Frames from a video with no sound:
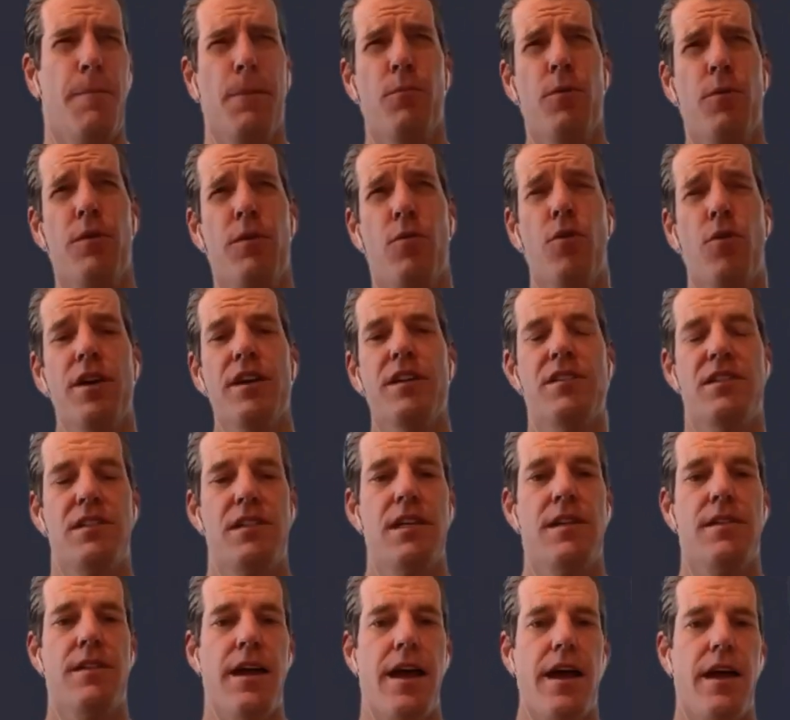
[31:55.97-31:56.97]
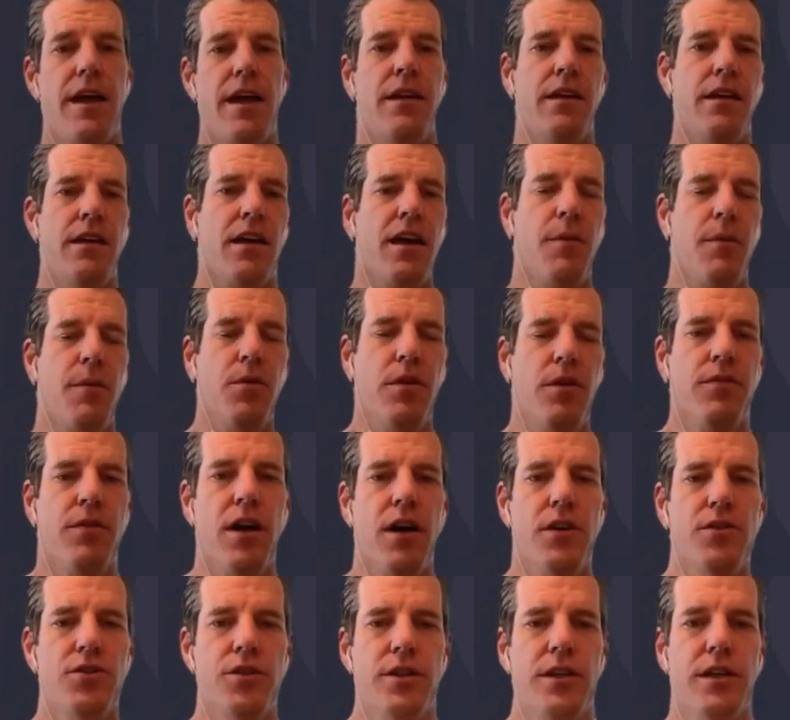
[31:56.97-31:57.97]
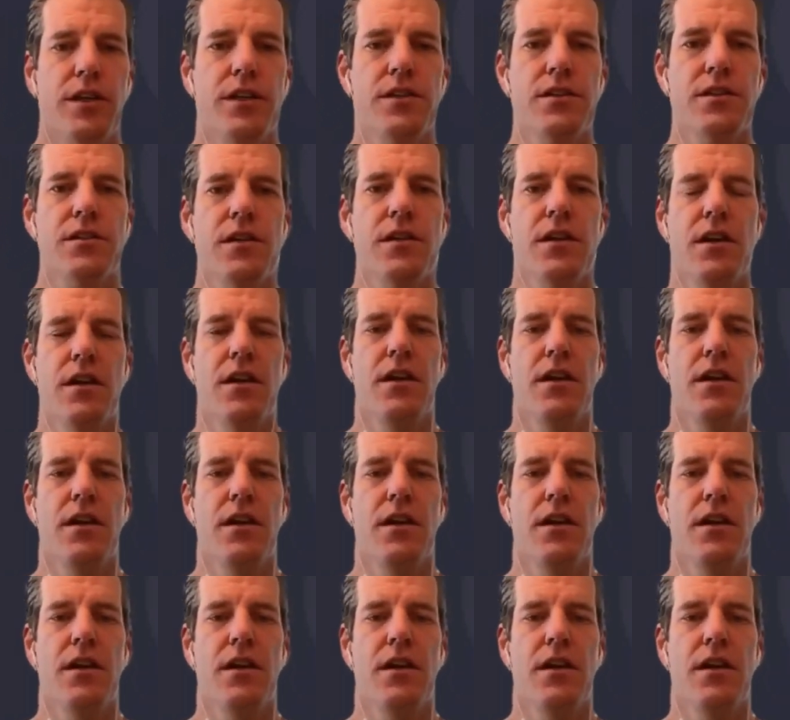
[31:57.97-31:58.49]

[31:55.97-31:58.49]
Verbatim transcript: We've already seen that in a couple of countries.